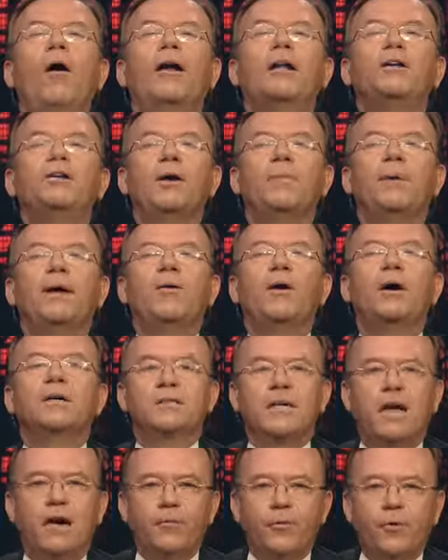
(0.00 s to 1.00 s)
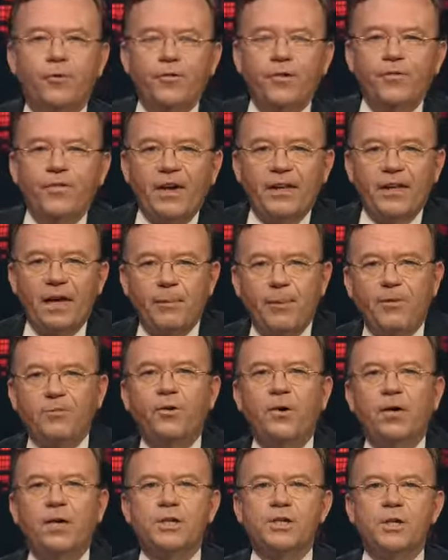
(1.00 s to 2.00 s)
right, gentlemen, Crosstalk rules. In fact, that means
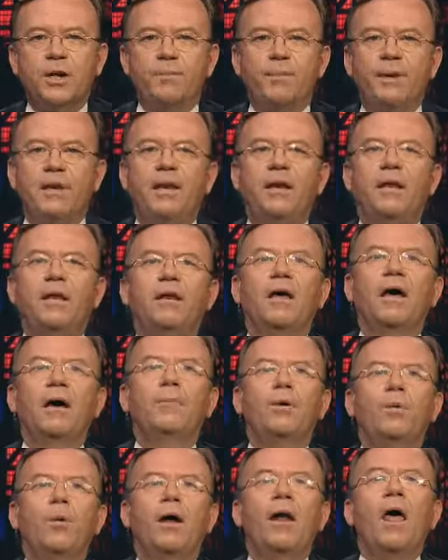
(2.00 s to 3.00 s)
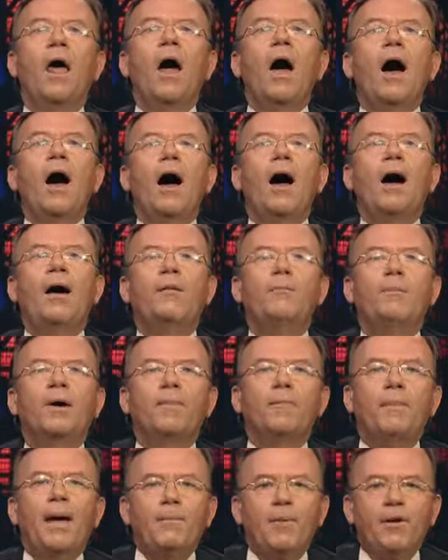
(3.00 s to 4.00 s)
you can jump in any time you want. Uh,
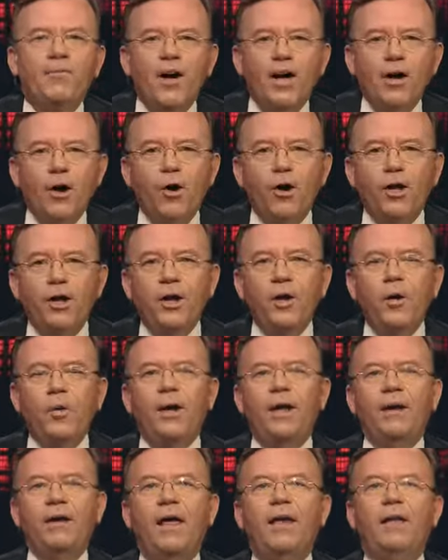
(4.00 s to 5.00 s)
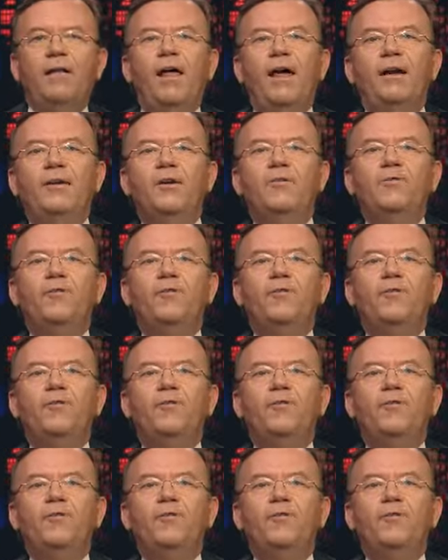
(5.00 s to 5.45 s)
Pepe, if I can go to you in, in London